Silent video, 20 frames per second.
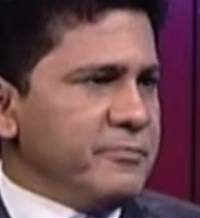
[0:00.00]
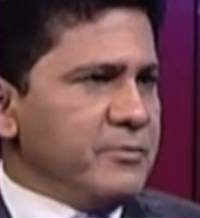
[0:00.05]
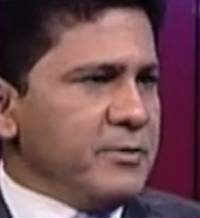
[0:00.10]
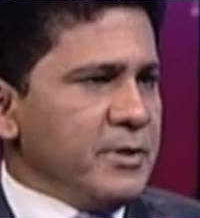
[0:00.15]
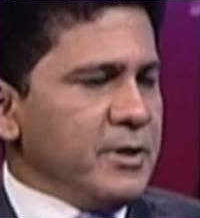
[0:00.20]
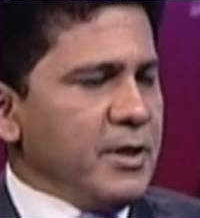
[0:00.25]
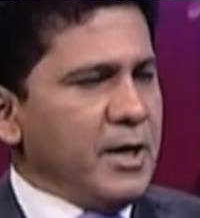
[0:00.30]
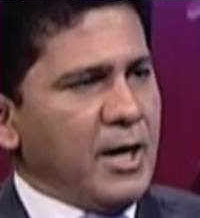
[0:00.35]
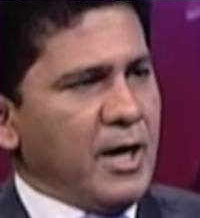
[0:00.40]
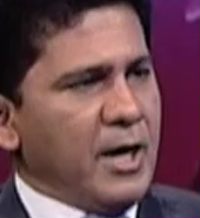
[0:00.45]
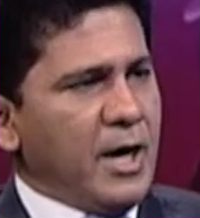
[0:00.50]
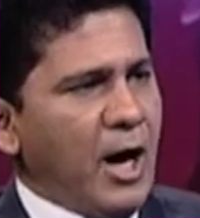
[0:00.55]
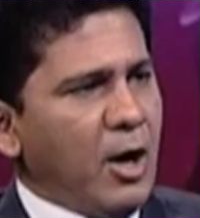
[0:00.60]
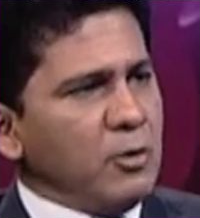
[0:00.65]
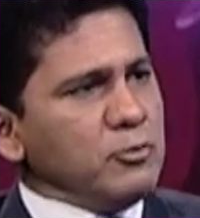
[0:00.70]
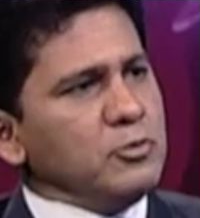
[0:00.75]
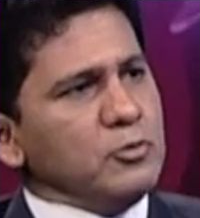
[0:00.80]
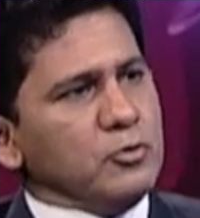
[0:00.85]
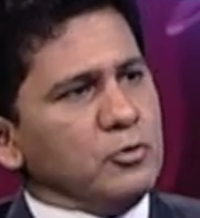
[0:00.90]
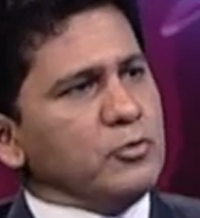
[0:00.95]
Mm -hmm. uh,
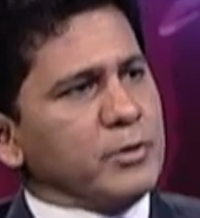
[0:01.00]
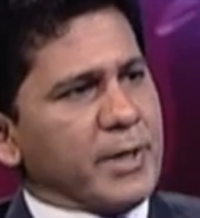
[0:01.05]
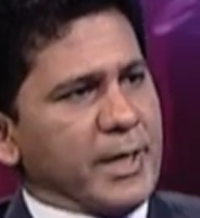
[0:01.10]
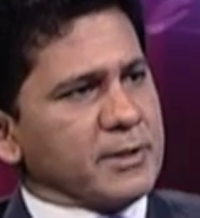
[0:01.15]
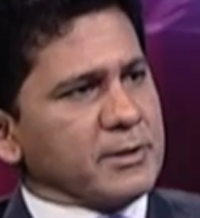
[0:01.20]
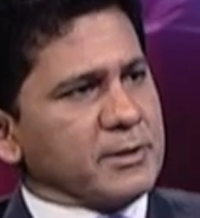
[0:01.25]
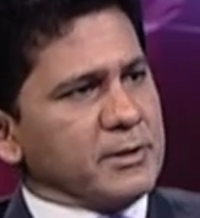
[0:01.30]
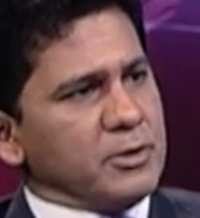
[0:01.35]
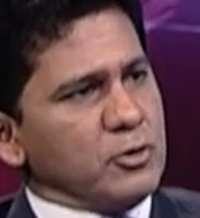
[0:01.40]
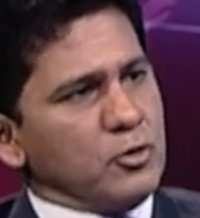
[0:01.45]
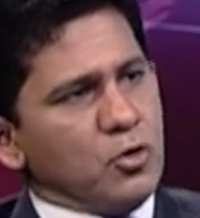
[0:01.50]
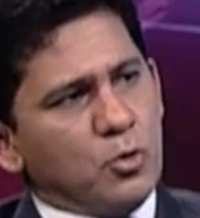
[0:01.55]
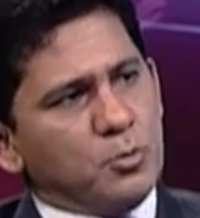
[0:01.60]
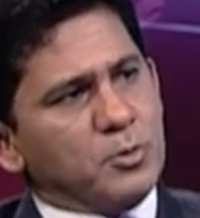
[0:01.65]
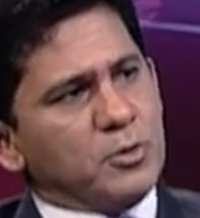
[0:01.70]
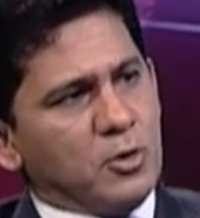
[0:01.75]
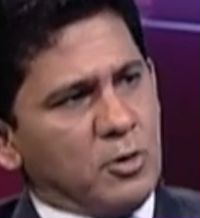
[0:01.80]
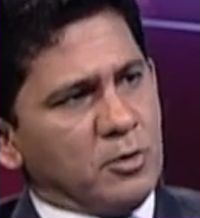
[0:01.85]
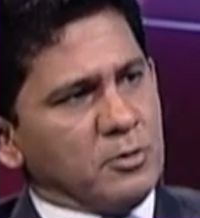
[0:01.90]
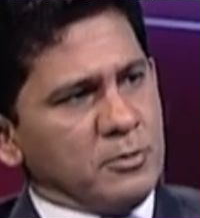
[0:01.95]
how do you look at the
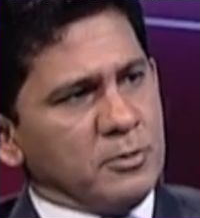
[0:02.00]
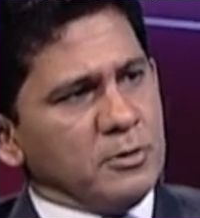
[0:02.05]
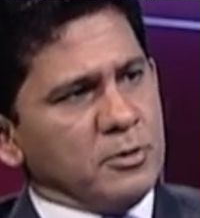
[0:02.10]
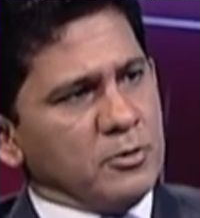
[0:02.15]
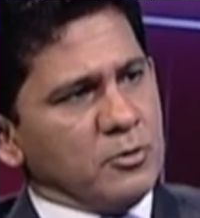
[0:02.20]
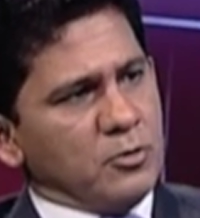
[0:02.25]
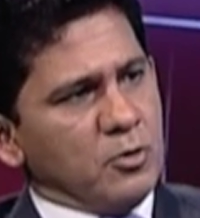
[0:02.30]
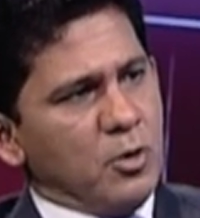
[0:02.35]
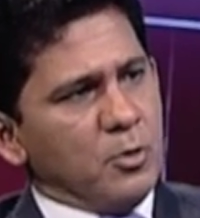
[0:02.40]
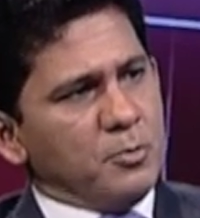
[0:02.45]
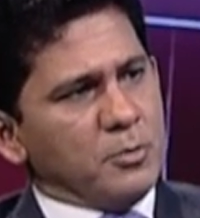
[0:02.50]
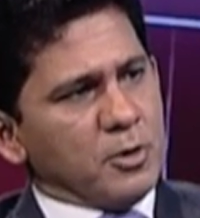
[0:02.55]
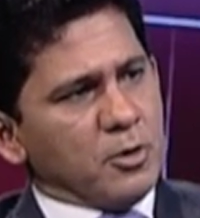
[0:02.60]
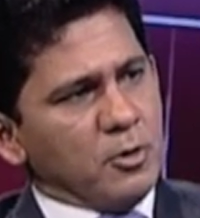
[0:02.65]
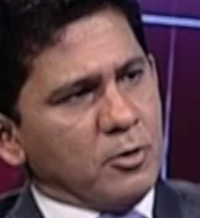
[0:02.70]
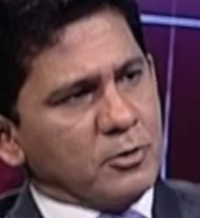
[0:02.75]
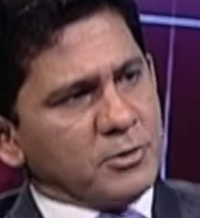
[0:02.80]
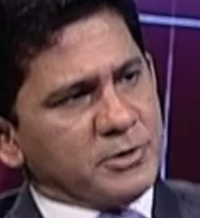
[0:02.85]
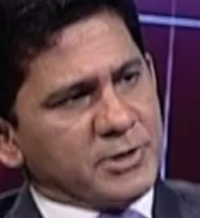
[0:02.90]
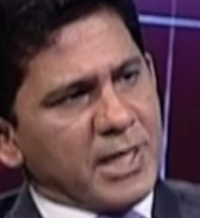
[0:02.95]
overall
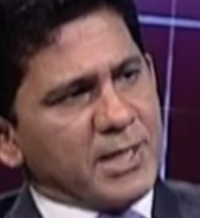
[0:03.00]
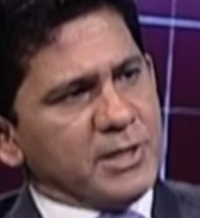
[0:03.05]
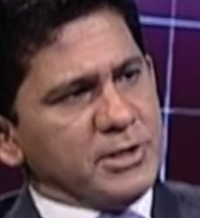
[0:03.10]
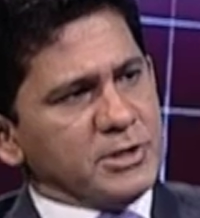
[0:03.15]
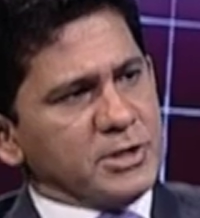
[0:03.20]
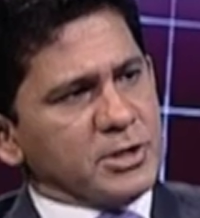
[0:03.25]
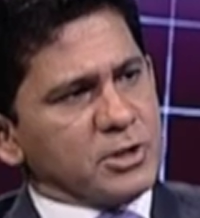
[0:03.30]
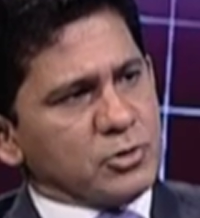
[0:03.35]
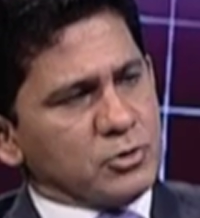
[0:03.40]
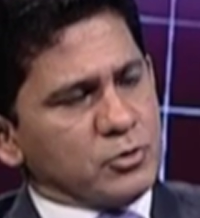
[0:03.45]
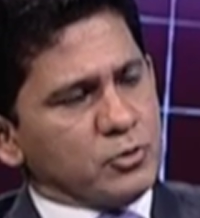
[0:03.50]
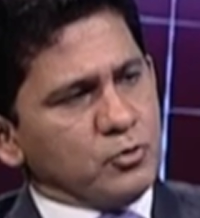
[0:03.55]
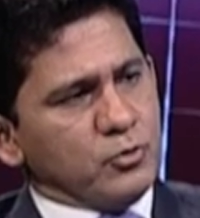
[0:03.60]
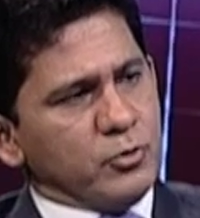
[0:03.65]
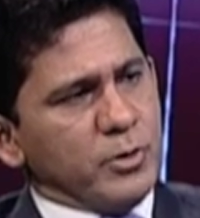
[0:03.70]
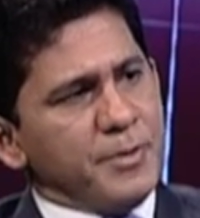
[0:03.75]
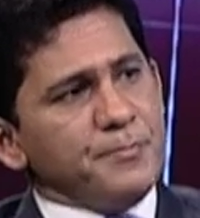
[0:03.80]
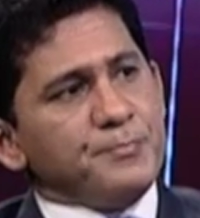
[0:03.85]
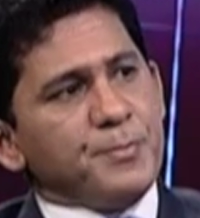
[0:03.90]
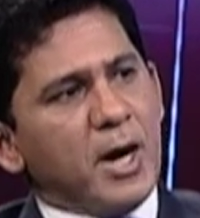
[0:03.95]
overall challenges
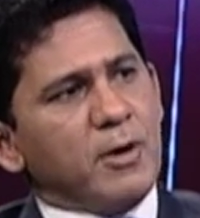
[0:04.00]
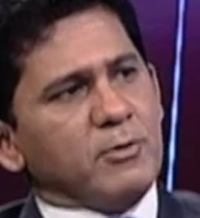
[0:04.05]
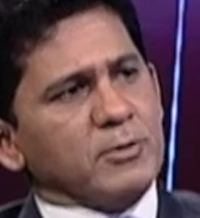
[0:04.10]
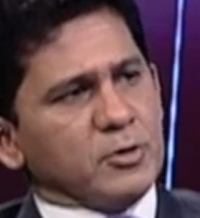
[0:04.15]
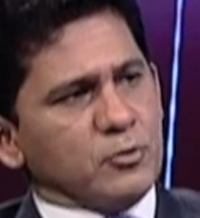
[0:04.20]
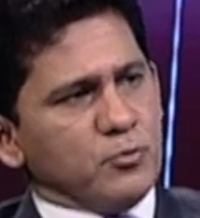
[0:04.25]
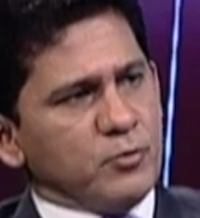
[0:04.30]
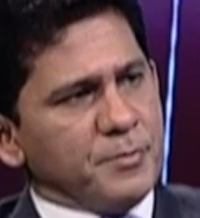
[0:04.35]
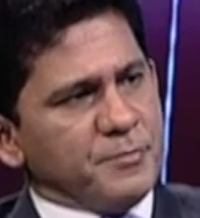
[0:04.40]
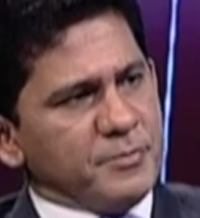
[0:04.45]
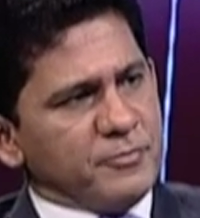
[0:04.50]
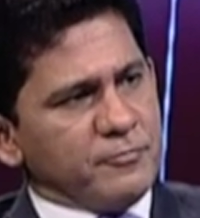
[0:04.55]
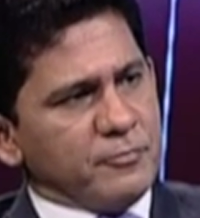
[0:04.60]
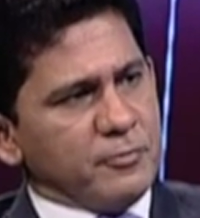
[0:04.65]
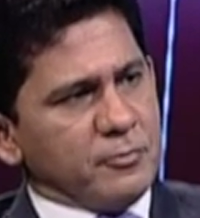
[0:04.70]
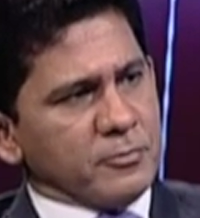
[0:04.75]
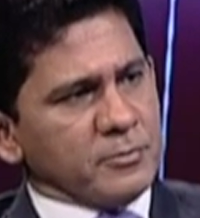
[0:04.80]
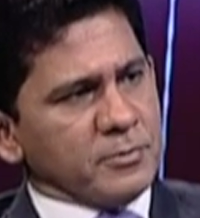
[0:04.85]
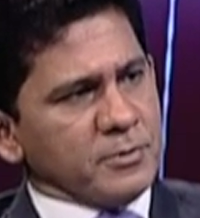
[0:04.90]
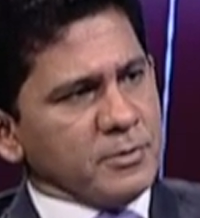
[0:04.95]
to empower the women
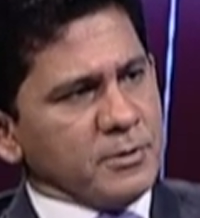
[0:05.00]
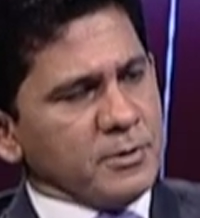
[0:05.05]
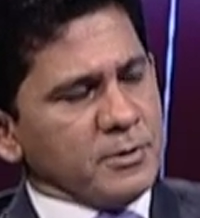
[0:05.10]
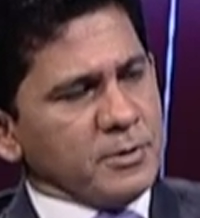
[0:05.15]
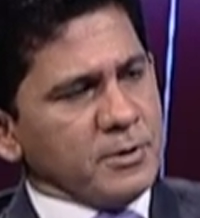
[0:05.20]
folk? Yeah,